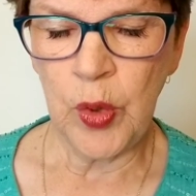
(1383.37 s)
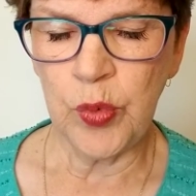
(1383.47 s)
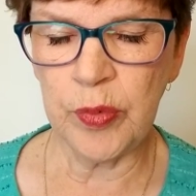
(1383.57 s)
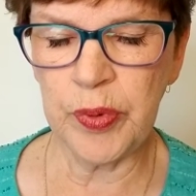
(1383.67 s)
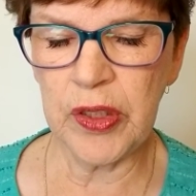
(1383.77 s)

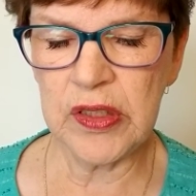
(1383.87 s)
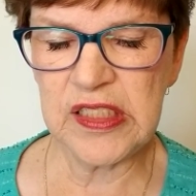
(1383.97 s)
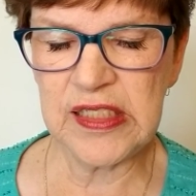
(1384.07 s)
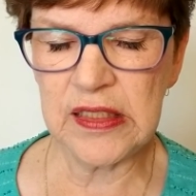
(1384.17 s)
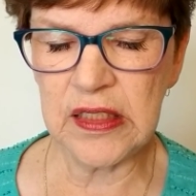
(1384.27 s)
We'll burn
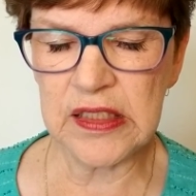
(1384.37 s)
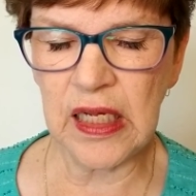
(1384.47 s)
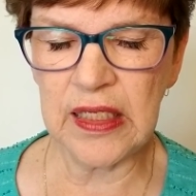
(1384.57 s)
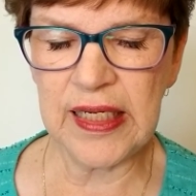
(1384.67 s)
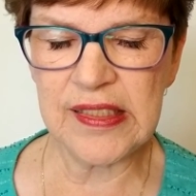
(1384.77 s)

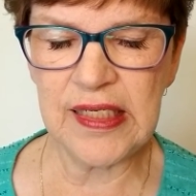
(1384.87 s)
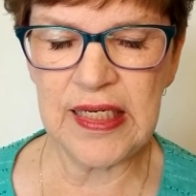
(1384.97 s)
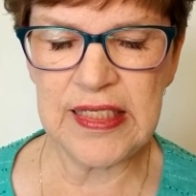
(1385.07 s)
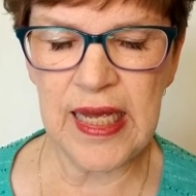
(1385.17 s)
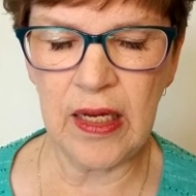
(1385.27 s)
Salt Lake City
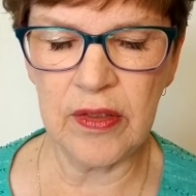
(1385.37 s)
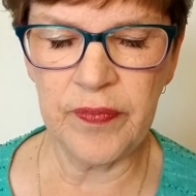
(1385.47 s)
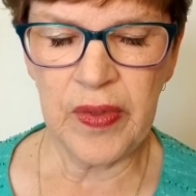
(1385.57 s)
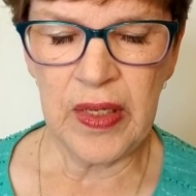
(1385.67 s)
down